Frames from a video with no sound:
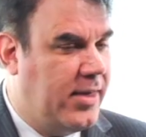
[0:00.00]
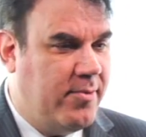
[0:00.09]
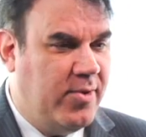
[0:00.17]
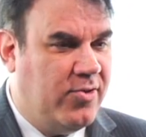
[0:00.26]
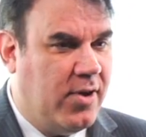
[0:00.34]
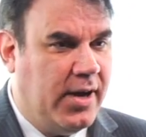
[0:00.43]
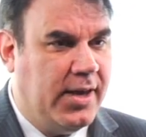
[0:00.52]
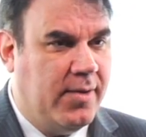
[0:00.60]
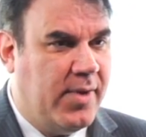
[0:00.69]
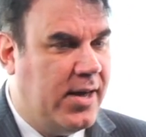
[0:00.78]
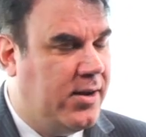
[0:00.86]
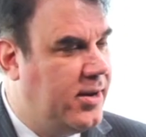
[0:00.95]
They've been talking
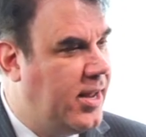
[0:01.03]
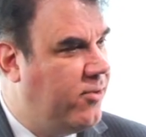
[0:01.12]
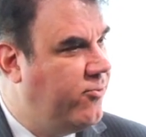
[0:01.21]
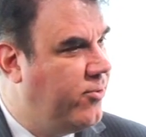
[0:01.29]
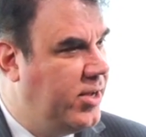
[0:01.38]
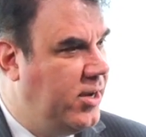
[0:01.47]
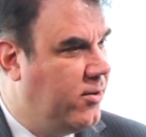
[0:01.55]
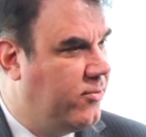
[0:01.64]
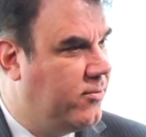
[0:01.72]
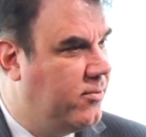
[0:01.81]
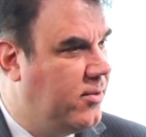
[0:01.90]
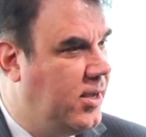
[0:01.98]
about it now for
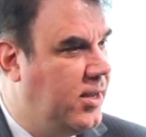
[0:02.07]
years.